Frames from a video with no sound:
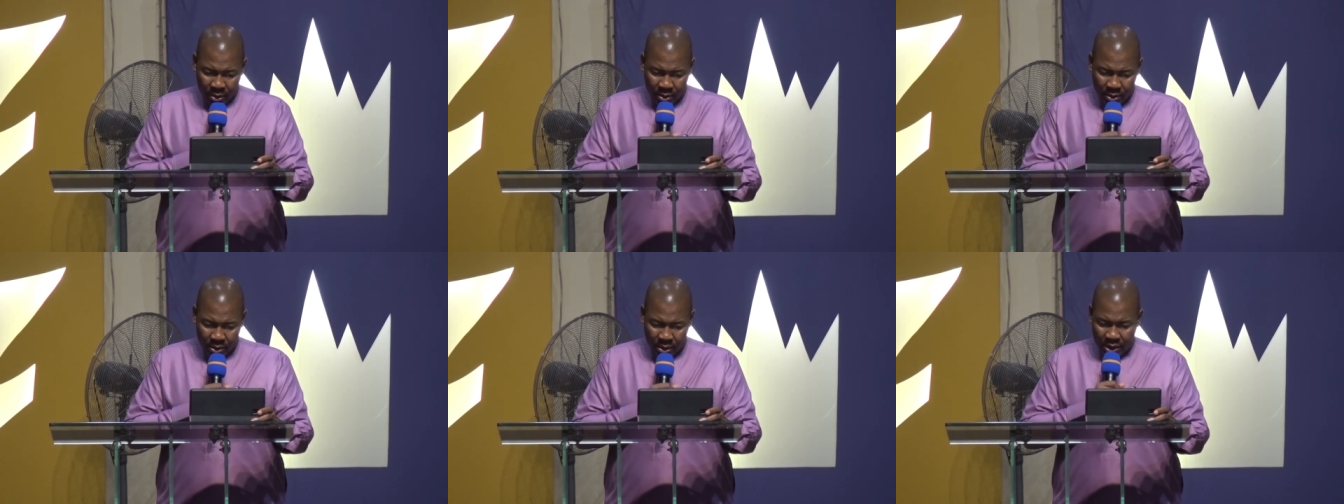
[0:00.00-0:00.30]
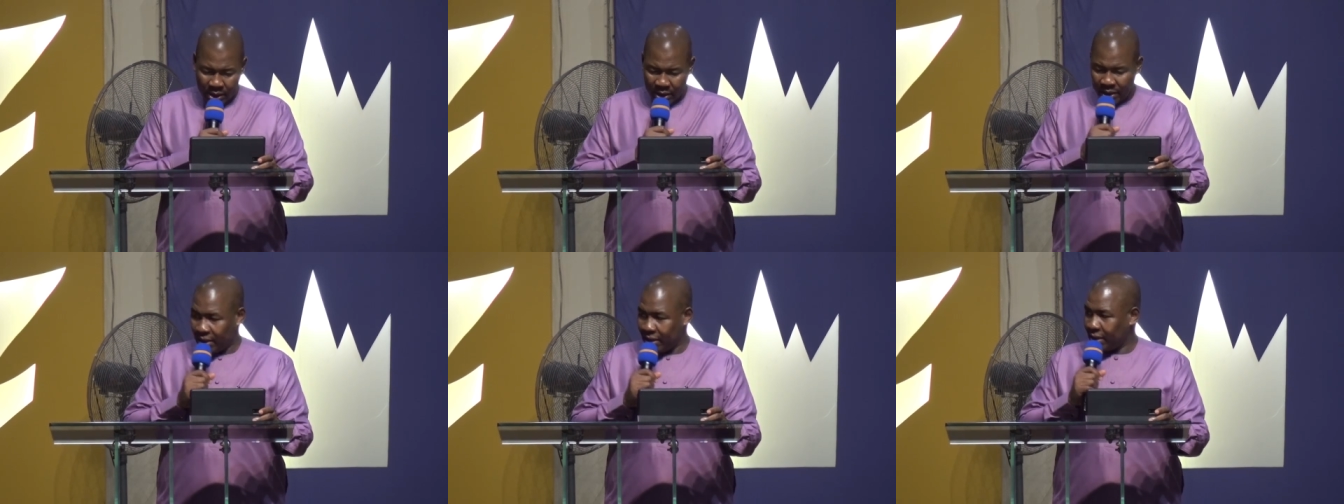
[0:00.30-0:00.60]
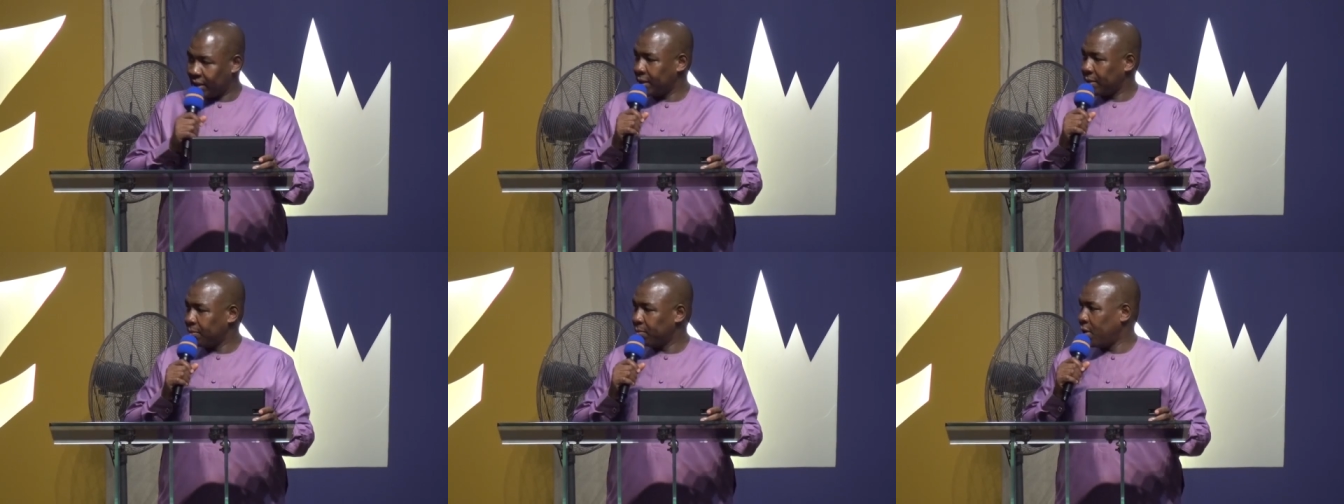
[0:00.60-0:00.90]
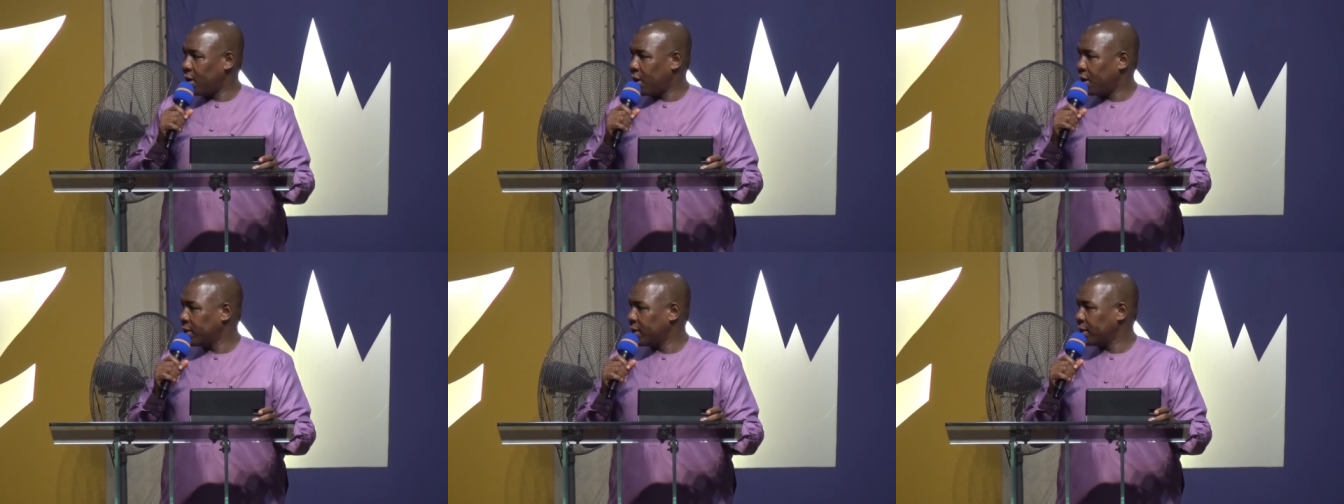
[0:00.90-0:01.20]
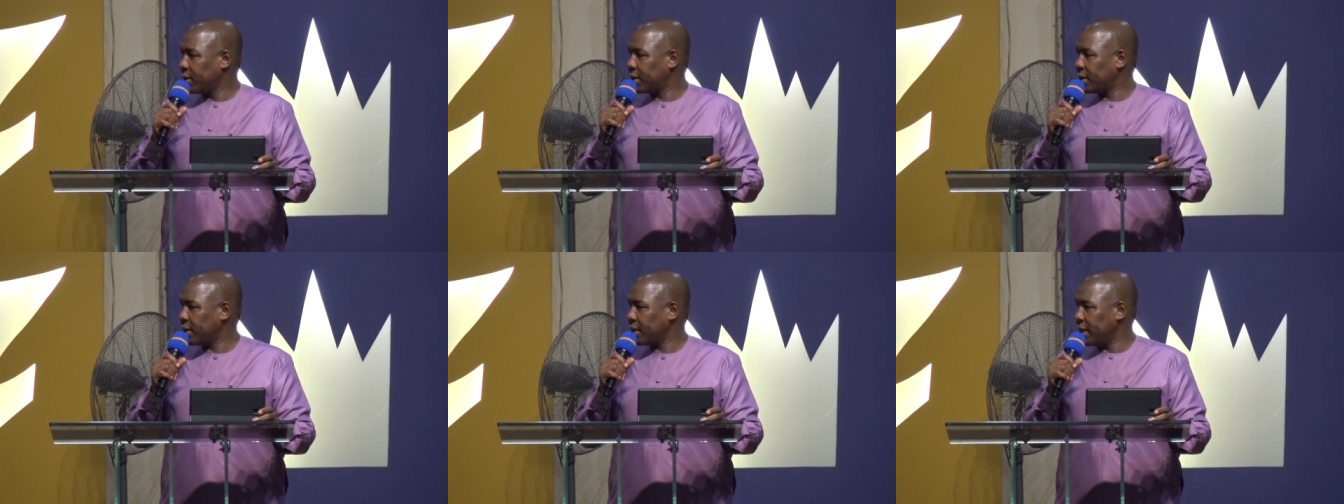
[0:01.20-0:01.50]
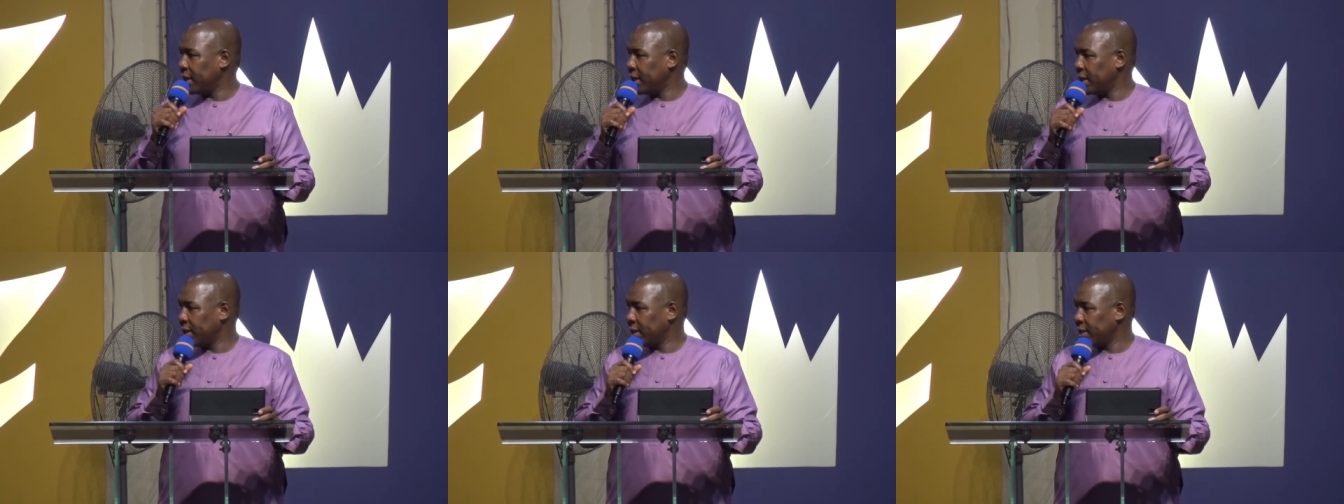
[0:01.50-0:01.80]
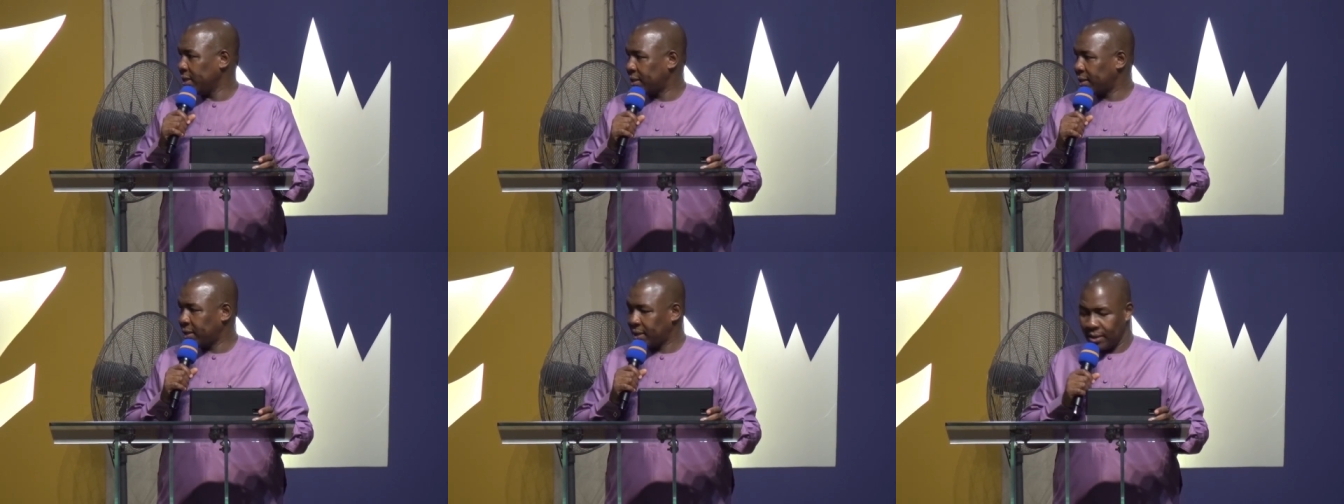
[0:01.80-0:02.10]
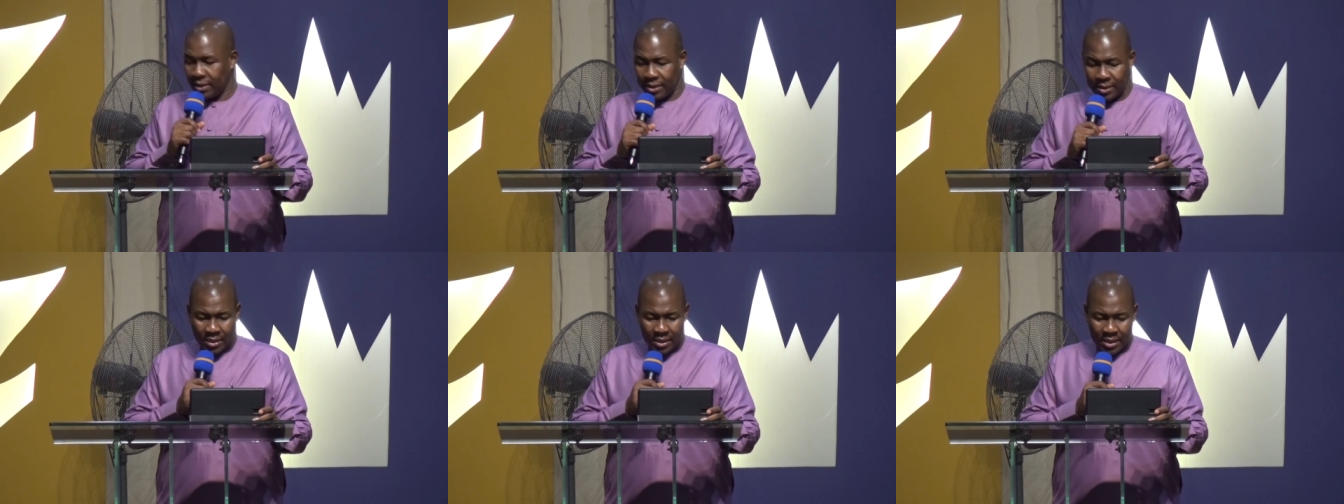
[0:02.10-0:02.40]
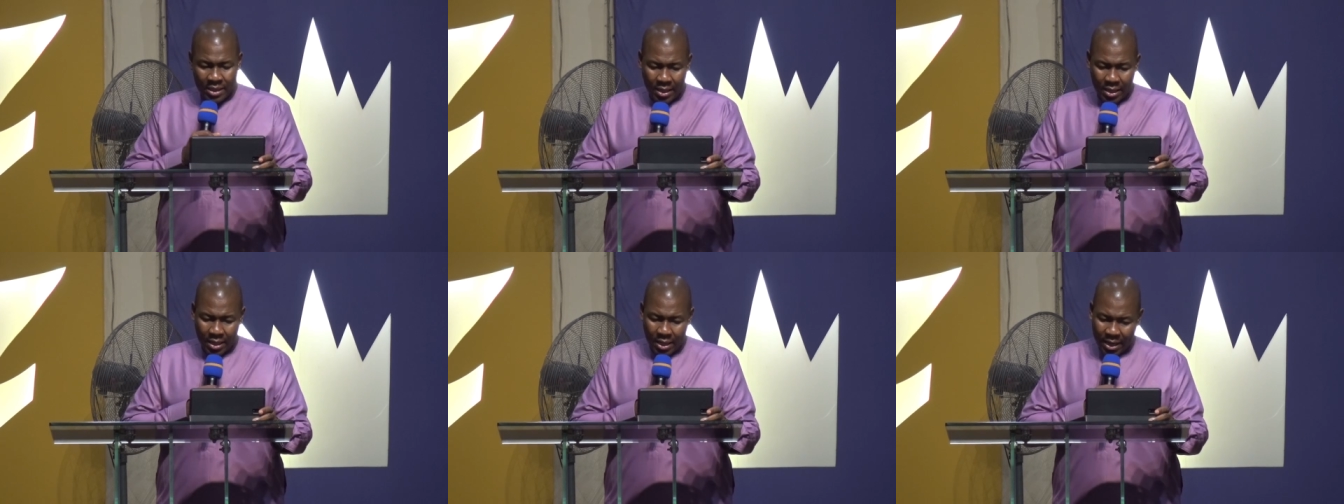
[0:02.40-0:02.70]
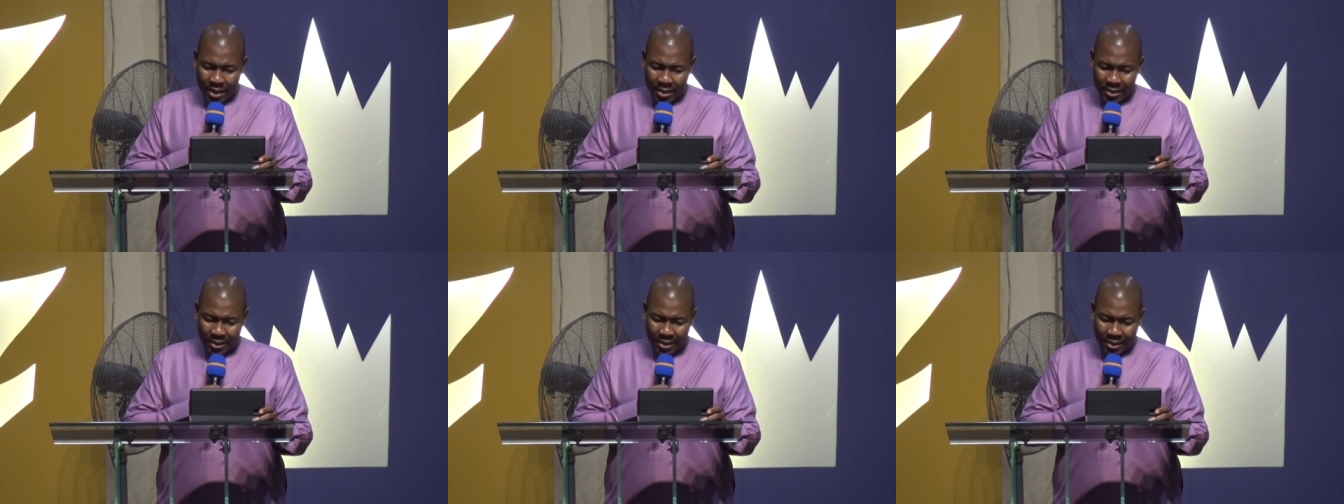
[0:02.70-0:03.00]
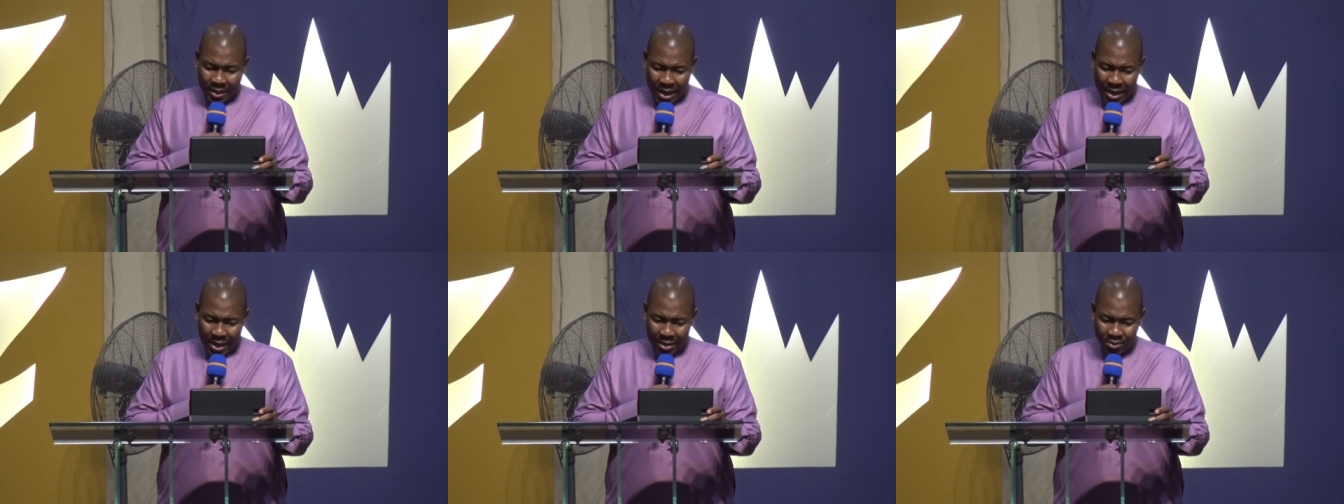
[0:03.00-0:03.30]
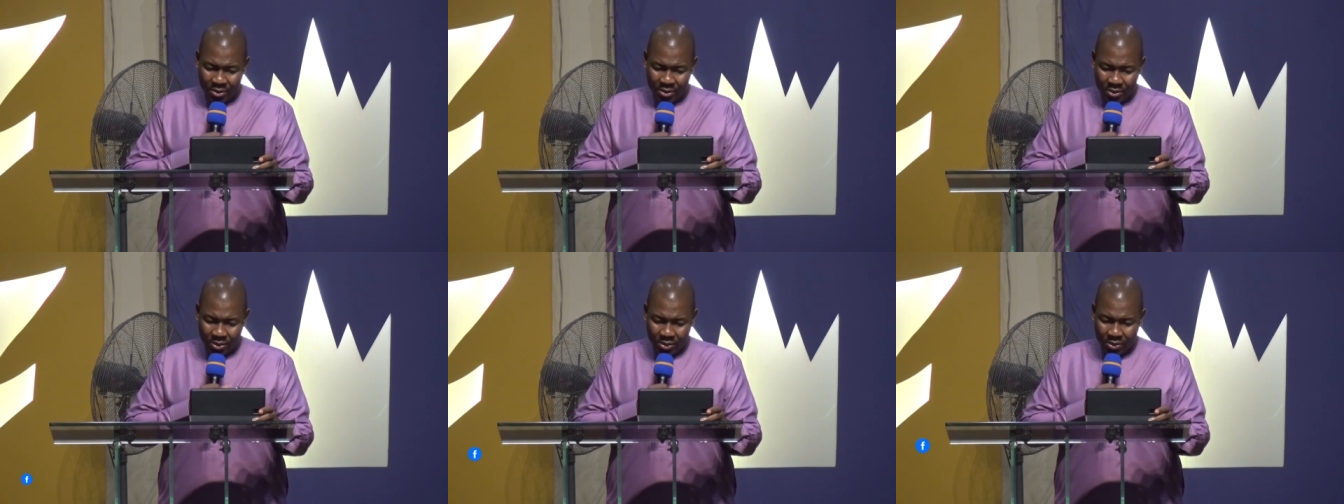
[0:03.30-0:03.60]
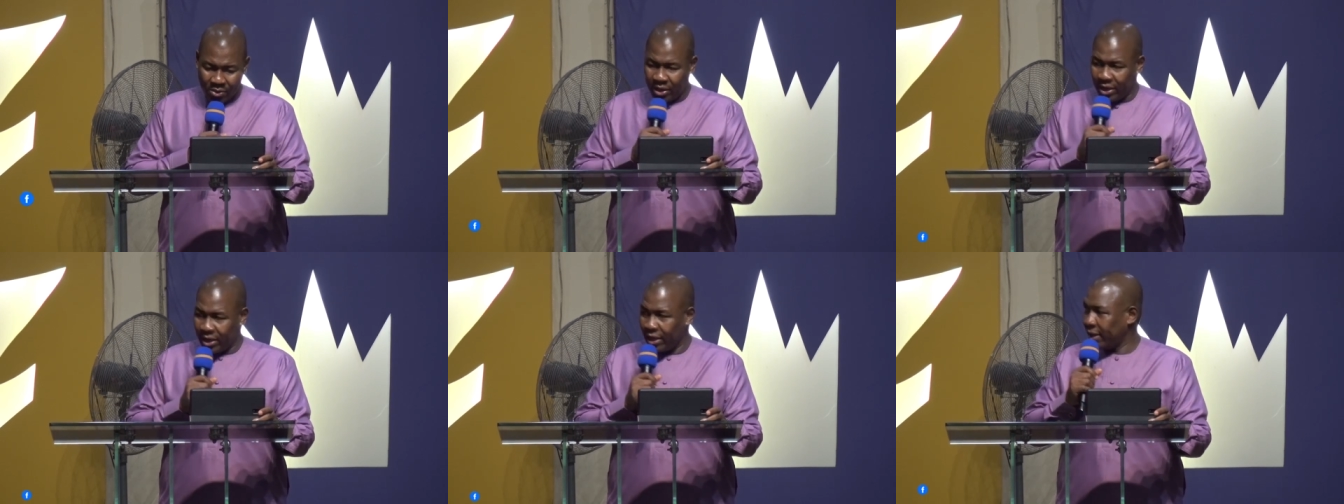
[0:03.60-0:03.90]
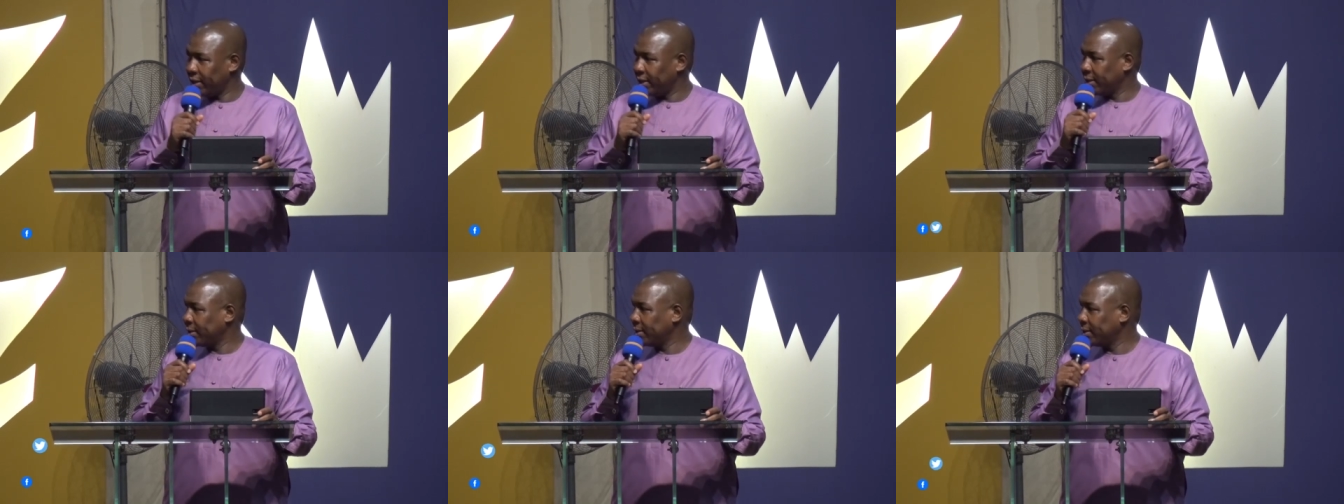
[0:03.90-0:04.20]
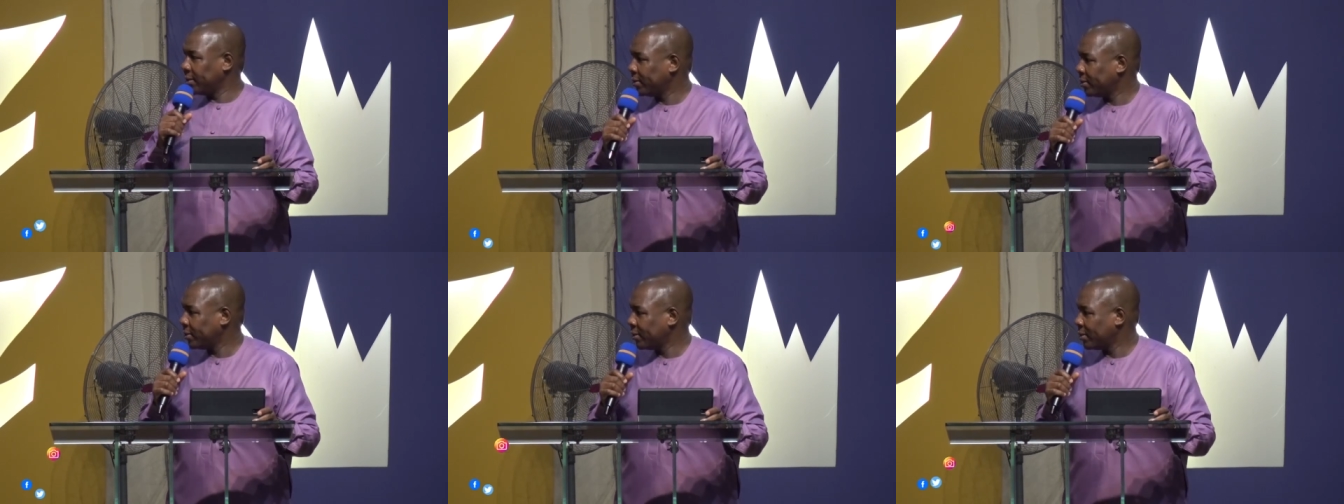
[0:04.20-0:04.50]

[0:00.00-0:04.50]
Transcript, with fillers: This month is encountering